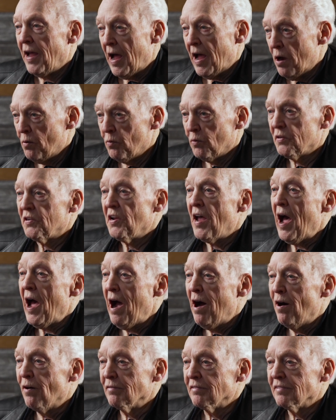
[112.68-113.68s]
I was
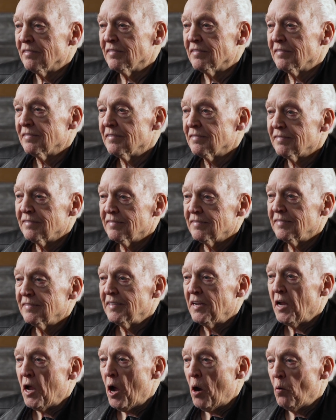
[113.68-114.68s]
out,
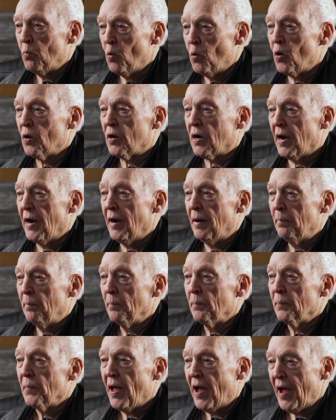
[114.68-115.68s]
I woke up,
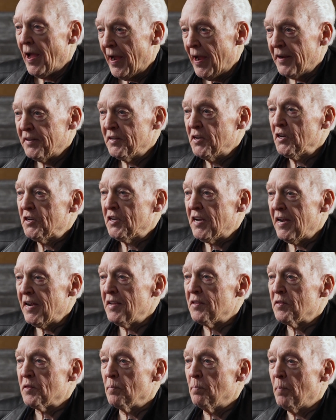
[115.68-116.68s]
I had the
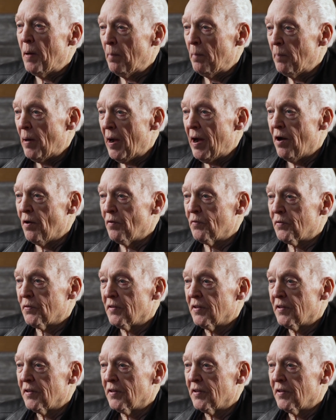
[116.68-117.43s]
teeth in my mouth,